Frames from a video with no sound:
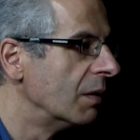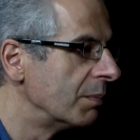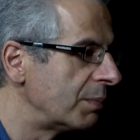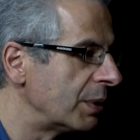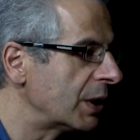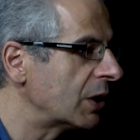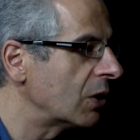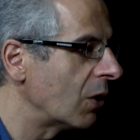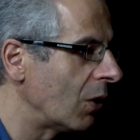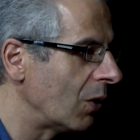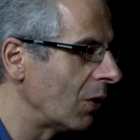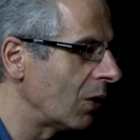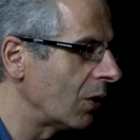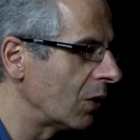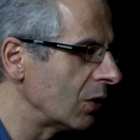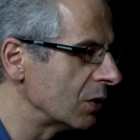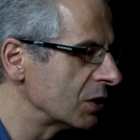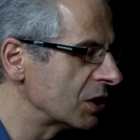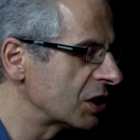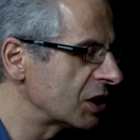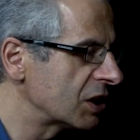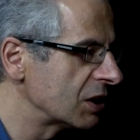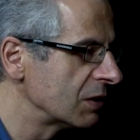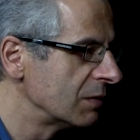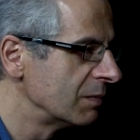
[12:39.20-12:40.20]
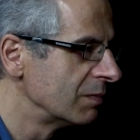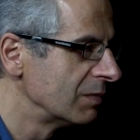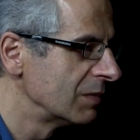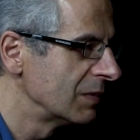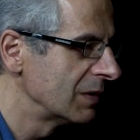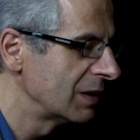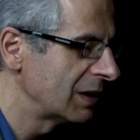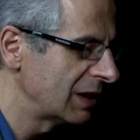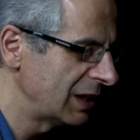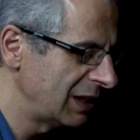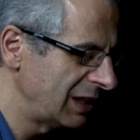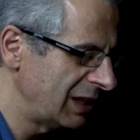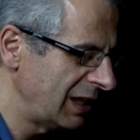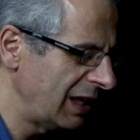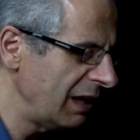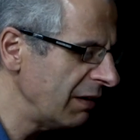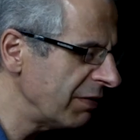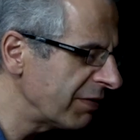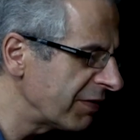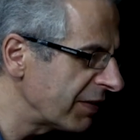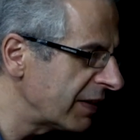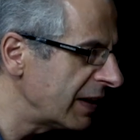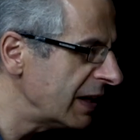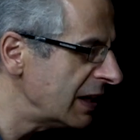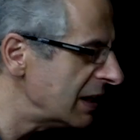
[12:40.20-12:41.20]
Because
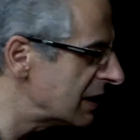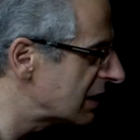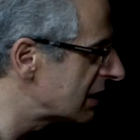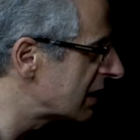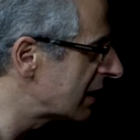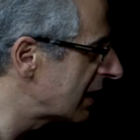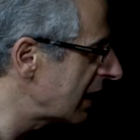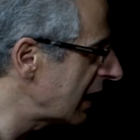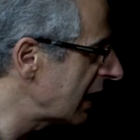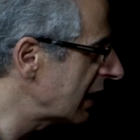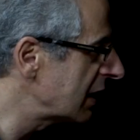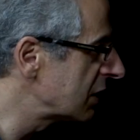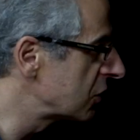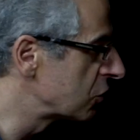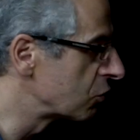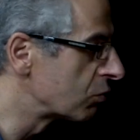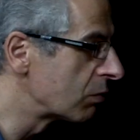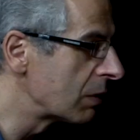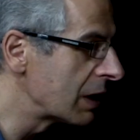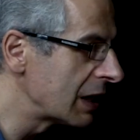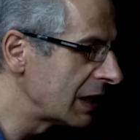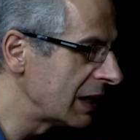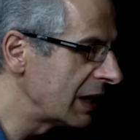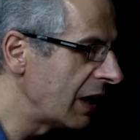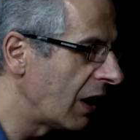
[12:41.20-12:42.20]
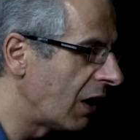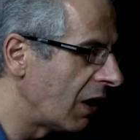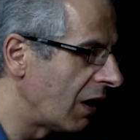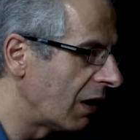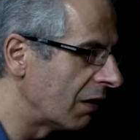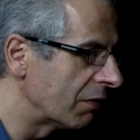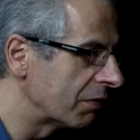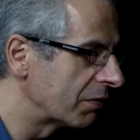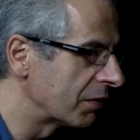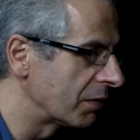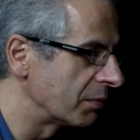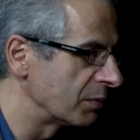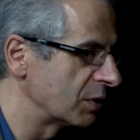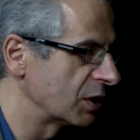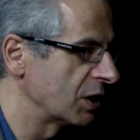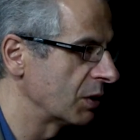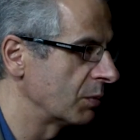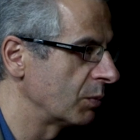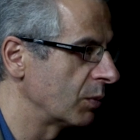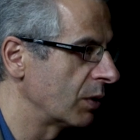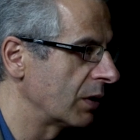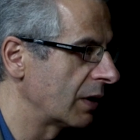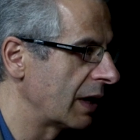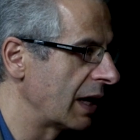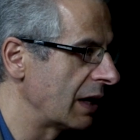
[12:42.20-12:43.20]
if these things really are from
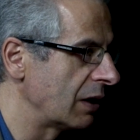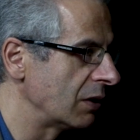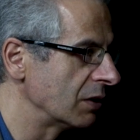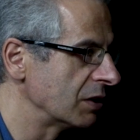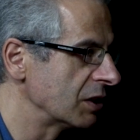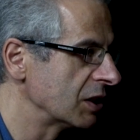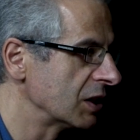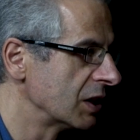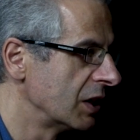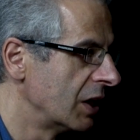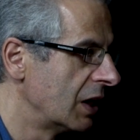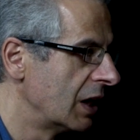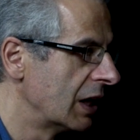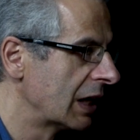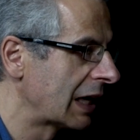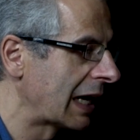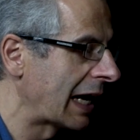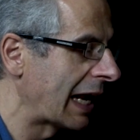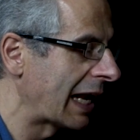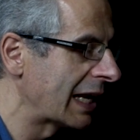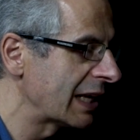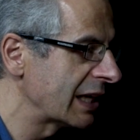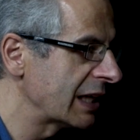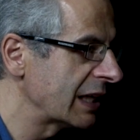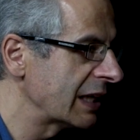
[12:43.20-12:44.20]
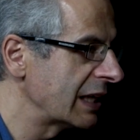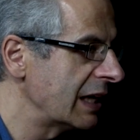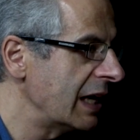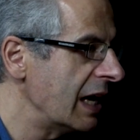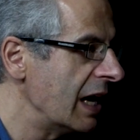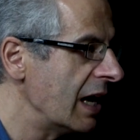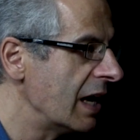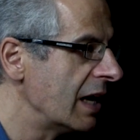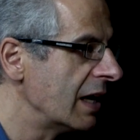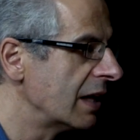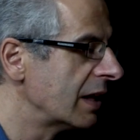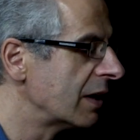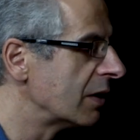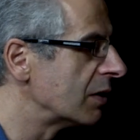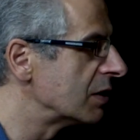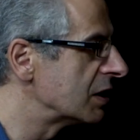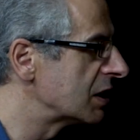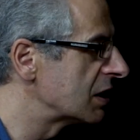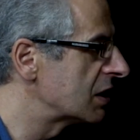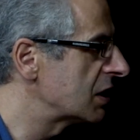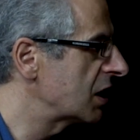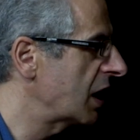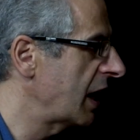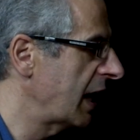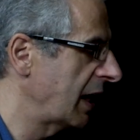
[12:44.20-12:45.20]
somewhere else, clearly there
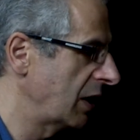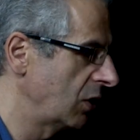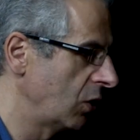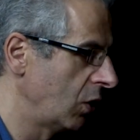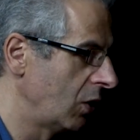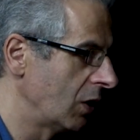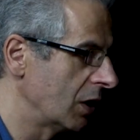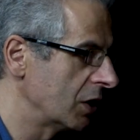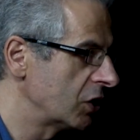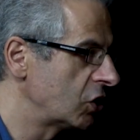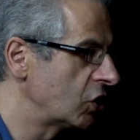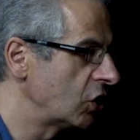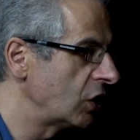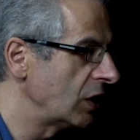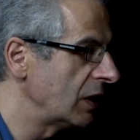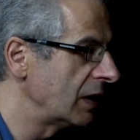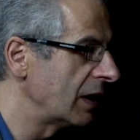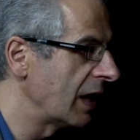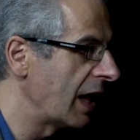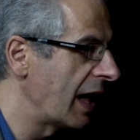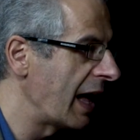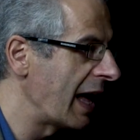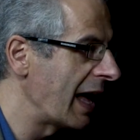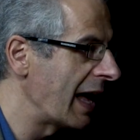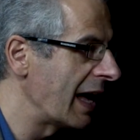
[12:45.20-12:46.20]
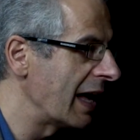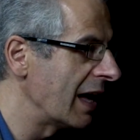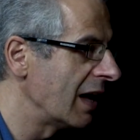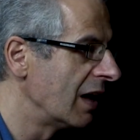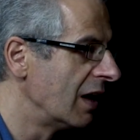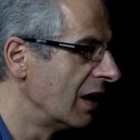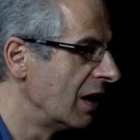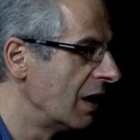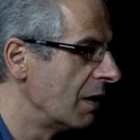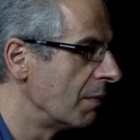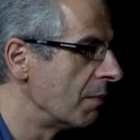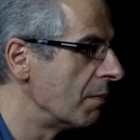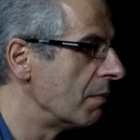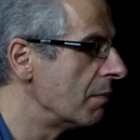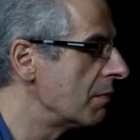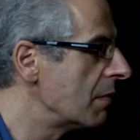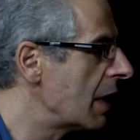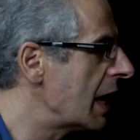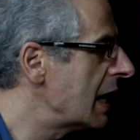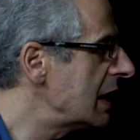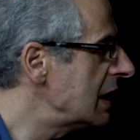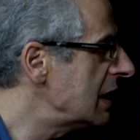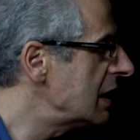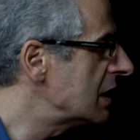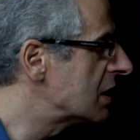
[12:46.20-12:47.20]
is a technology there
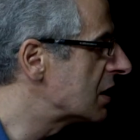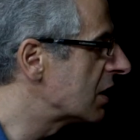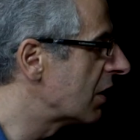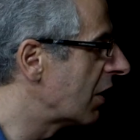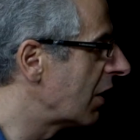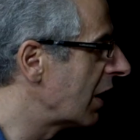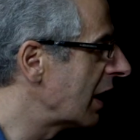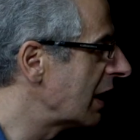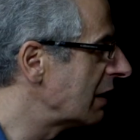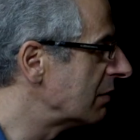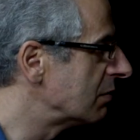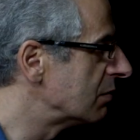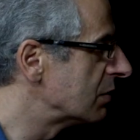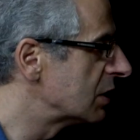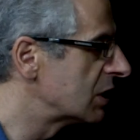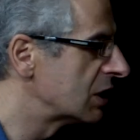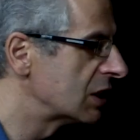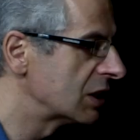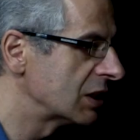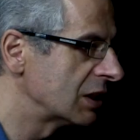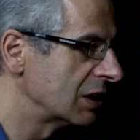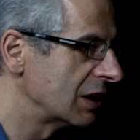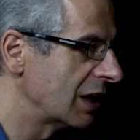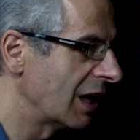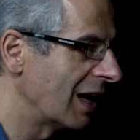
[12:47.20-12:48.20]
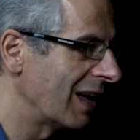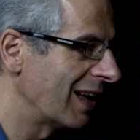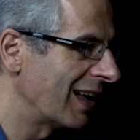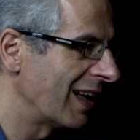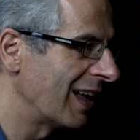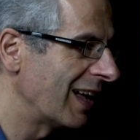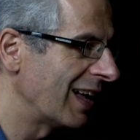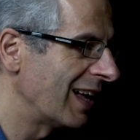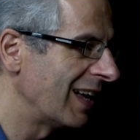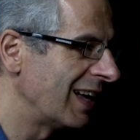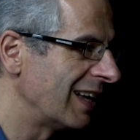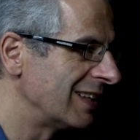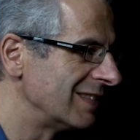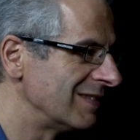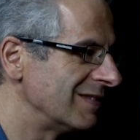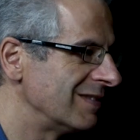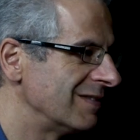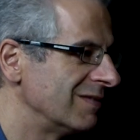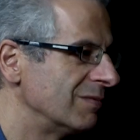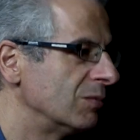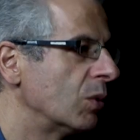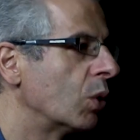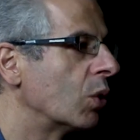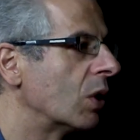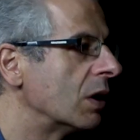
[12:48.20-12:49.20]
many times
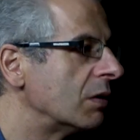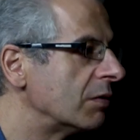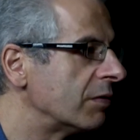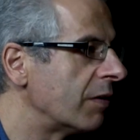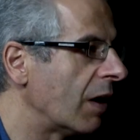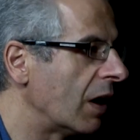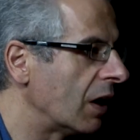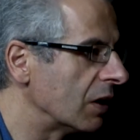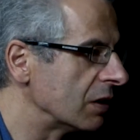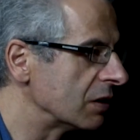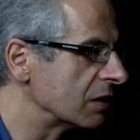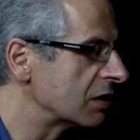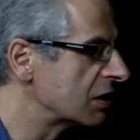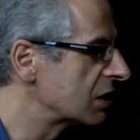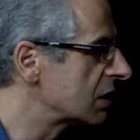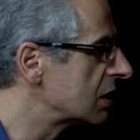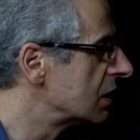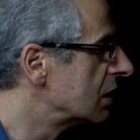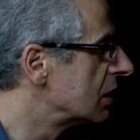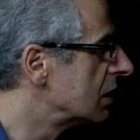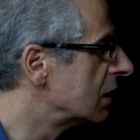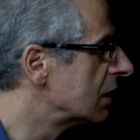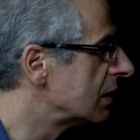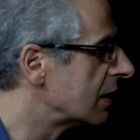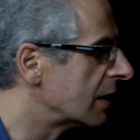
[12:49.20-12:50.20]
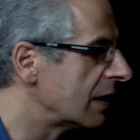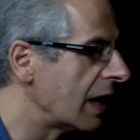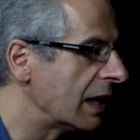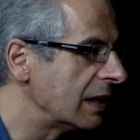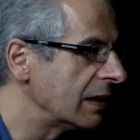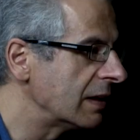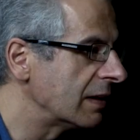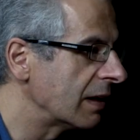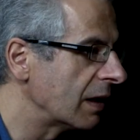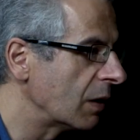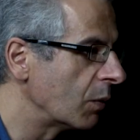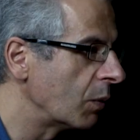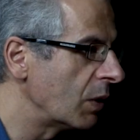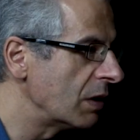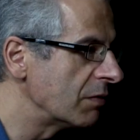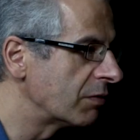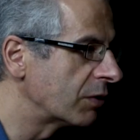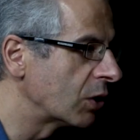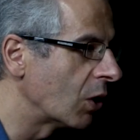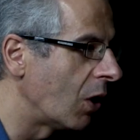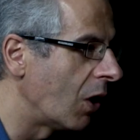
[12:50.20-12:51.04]
more advanced than anything we've